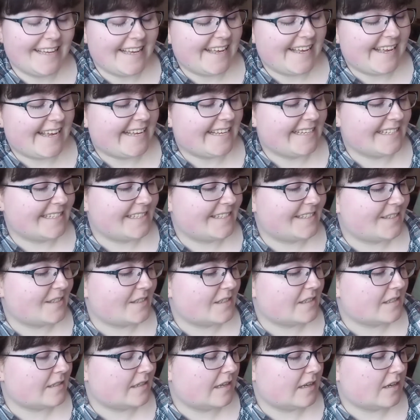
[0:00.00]

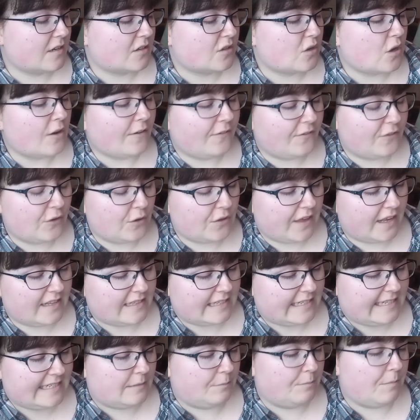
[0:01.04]
It's got a few things I
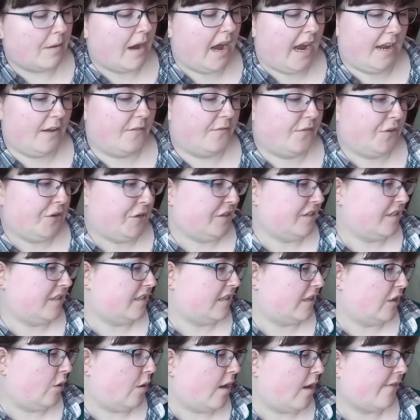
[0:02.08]
need to buy first
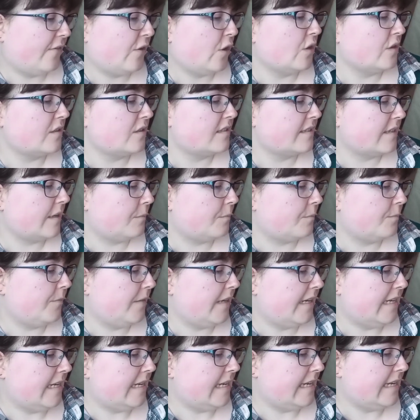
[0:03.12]
though. I've got some
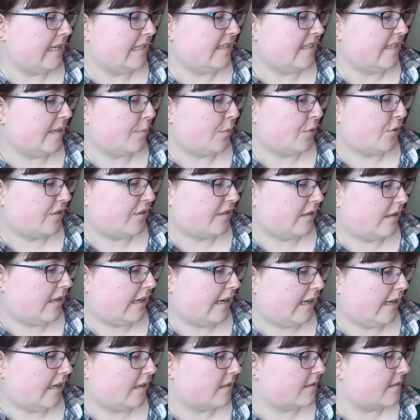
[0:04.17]
zippers and
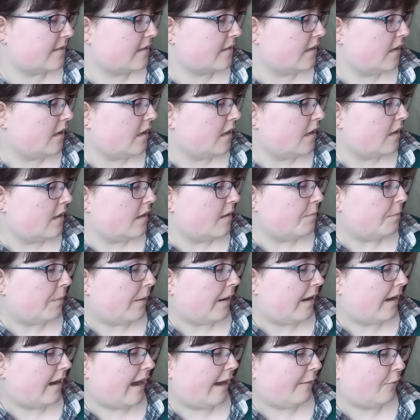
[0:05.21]
things,
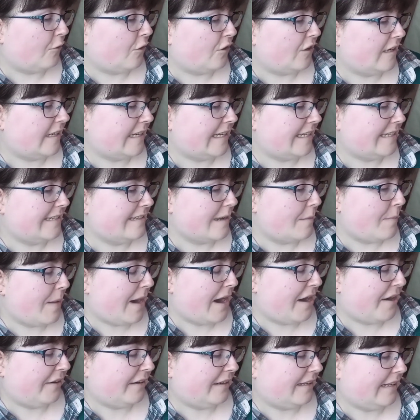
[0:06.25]
but I'm going to need
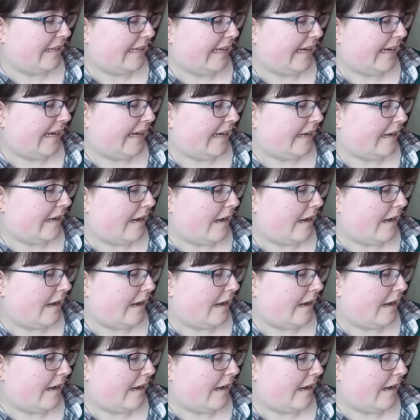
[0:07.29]
apparently